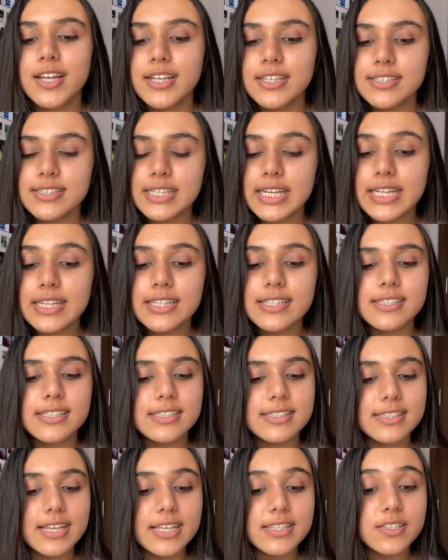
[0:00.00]
Seeing the
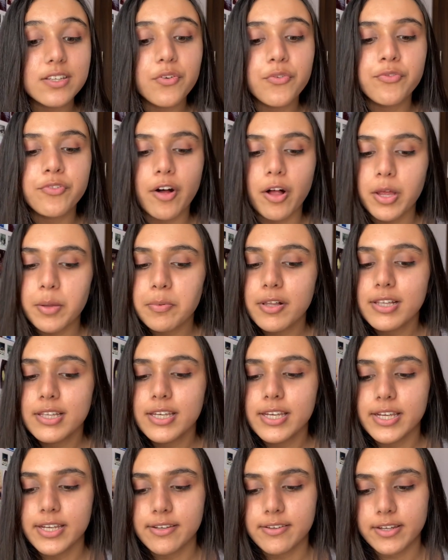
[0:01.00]
success of volleyball
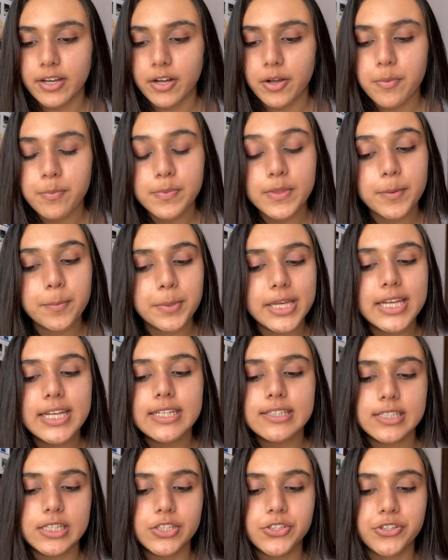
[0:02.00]
in India, the
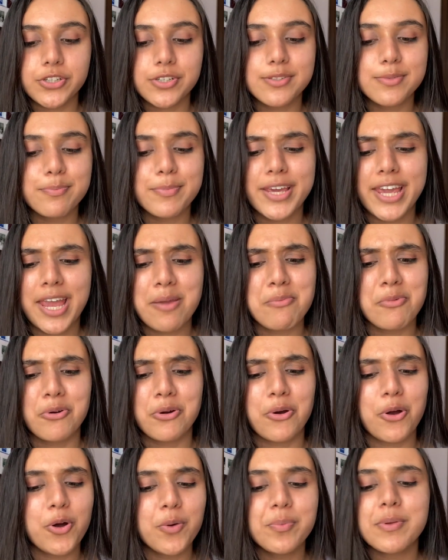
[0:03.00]
PE teachers became
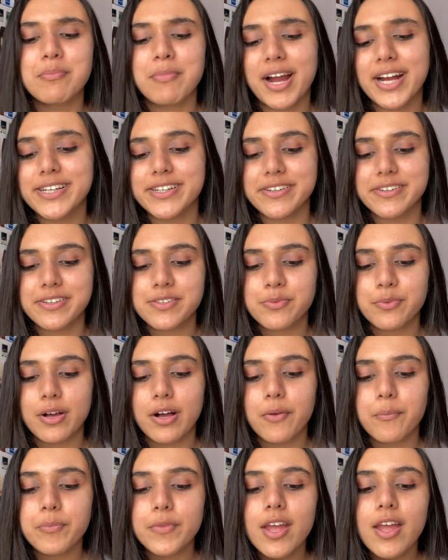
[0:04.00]
more open-minded as
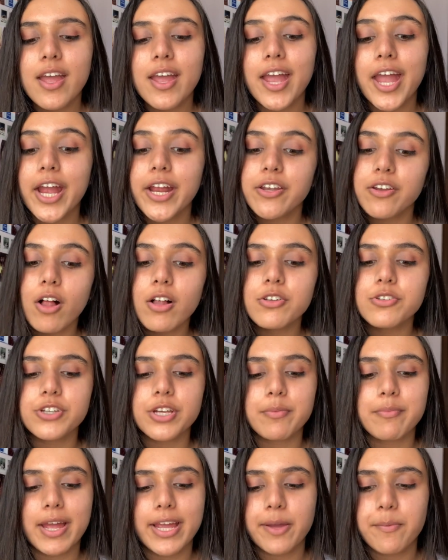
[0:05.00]
well,
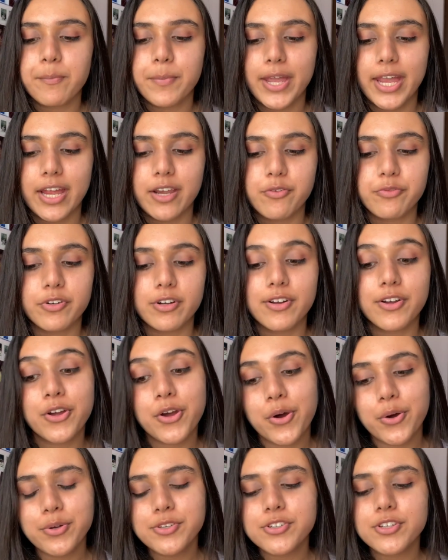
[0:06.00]
acknowledging my campaign for a
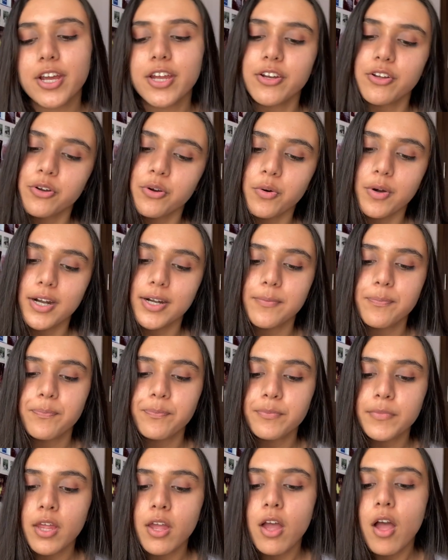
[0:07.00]
coach and a court.
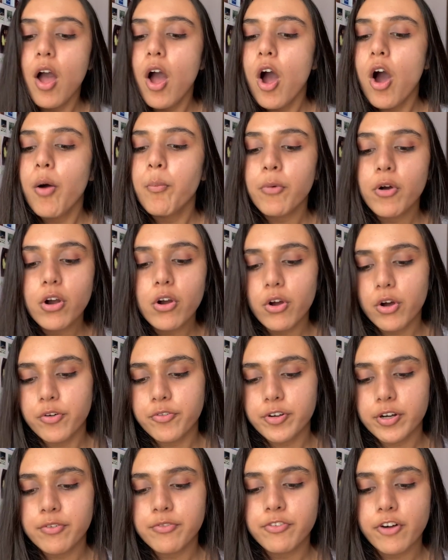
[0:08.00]

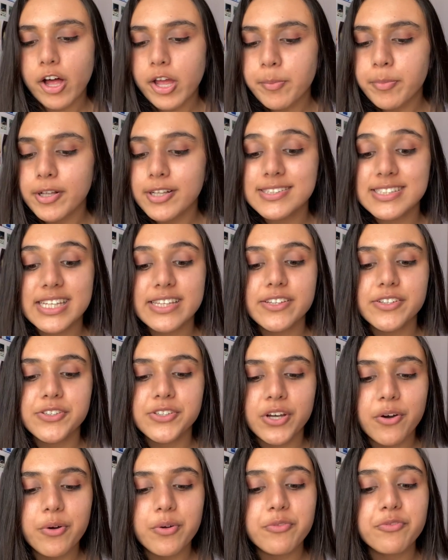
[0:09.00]
Moreover, volleyball set the
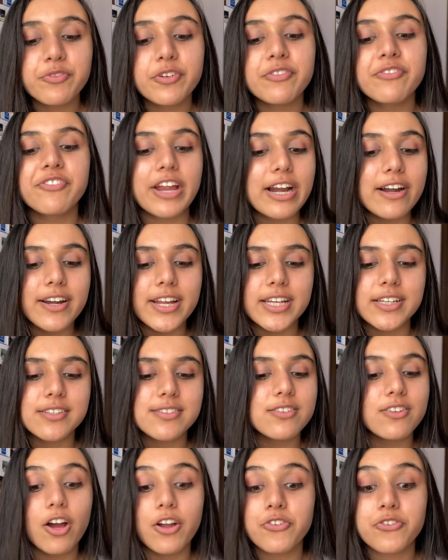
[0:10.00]
tone for
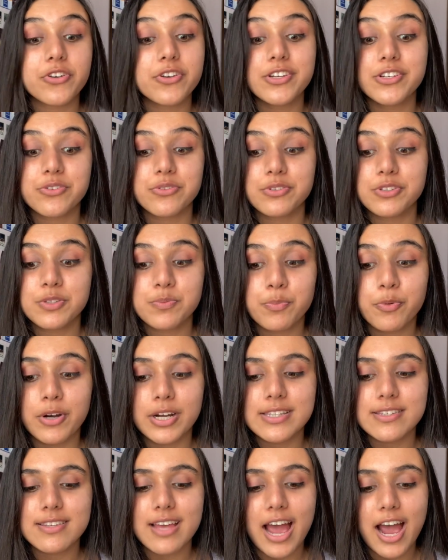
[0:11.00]
various non-traditional
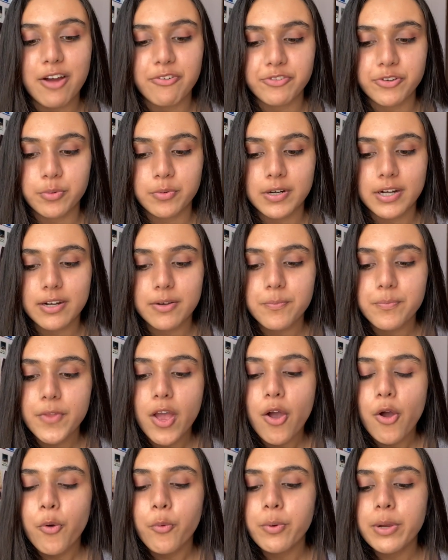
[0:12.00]
sports afterward.
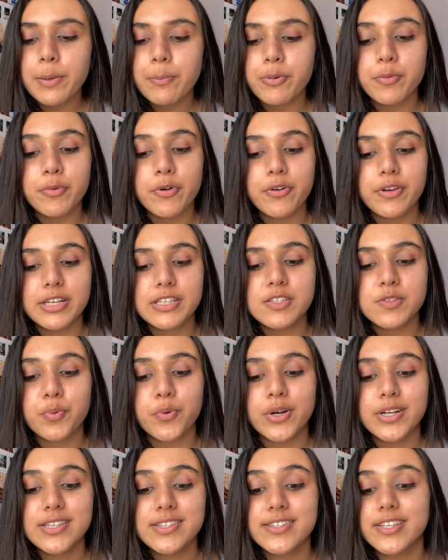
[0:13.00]
We promoted
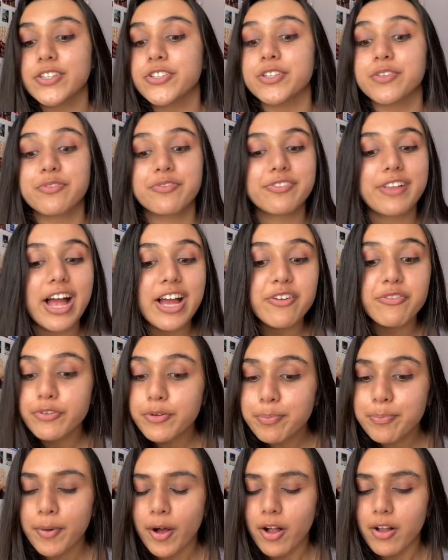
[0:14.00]
sports such as flag
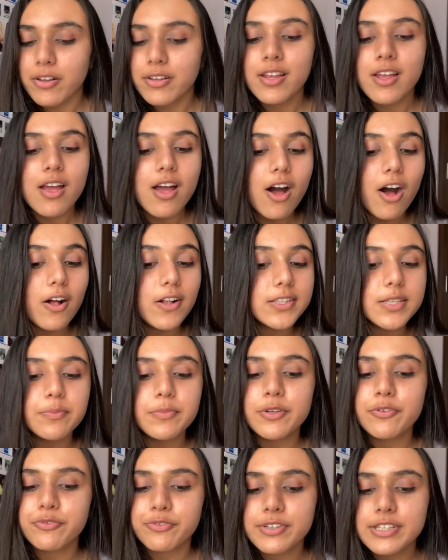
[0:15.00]
football,
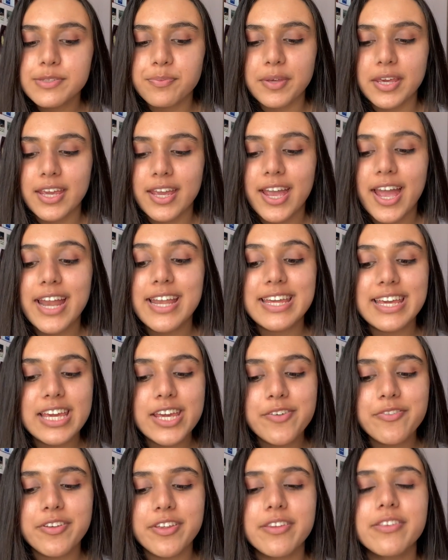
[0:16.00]
ultimate frisbee, and
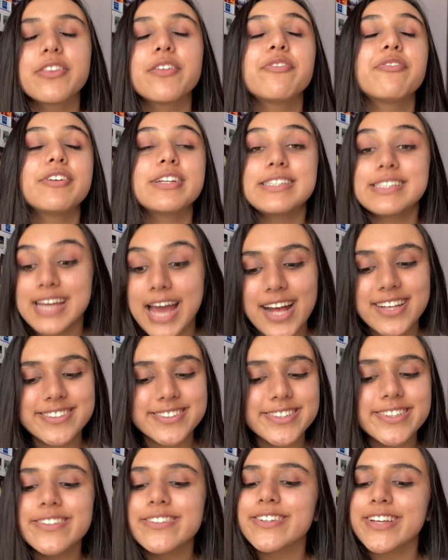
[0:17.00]
even the
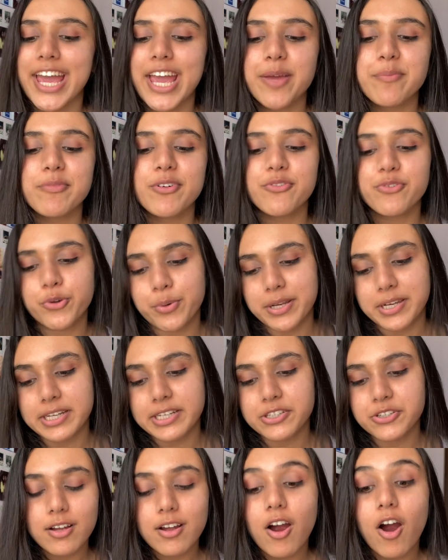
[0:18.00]
fantastical game of
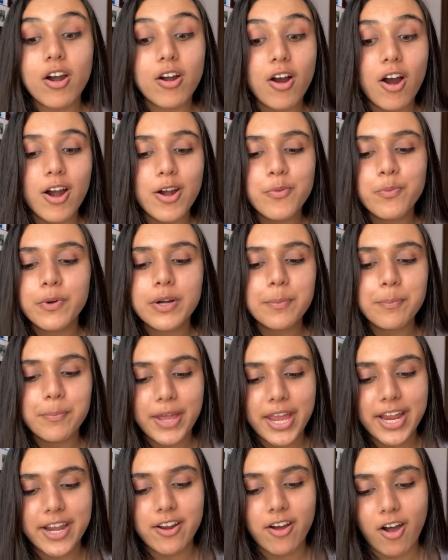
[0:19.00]
Quidditch. Our hard work
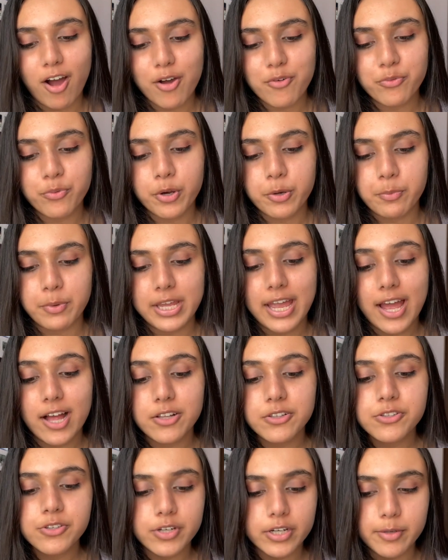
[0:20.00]
paid off when we
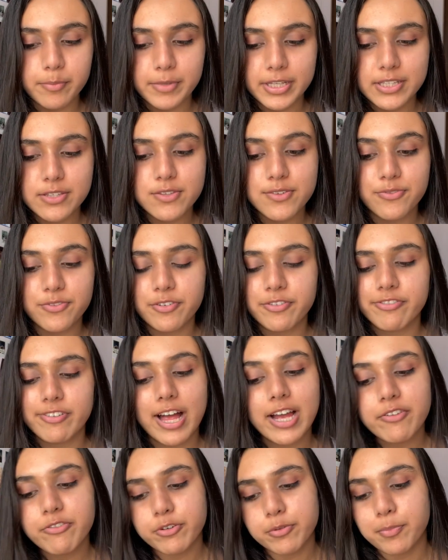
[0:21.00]
held tournaments for
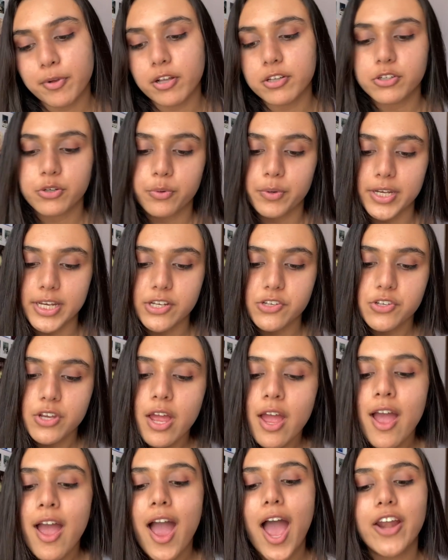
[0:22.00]
flag football and Quidditch
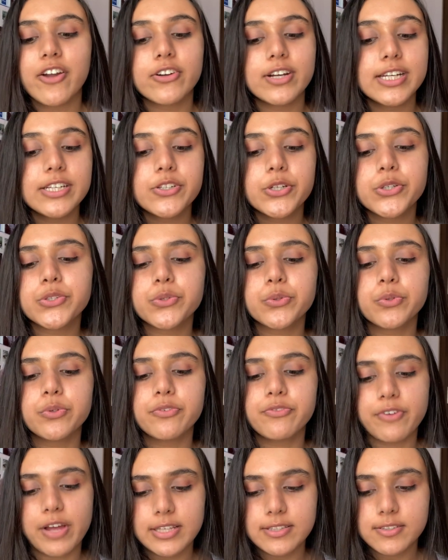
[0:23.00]
at our inter-school
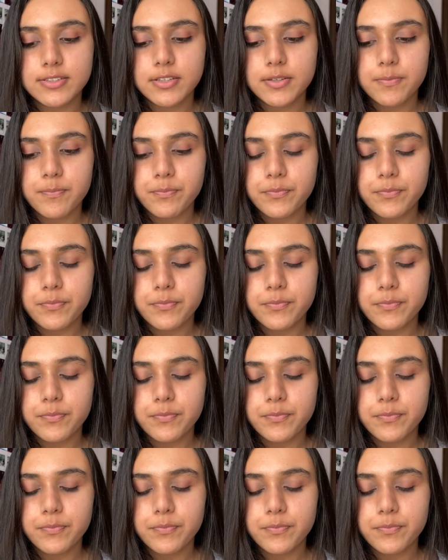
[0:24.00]
fest.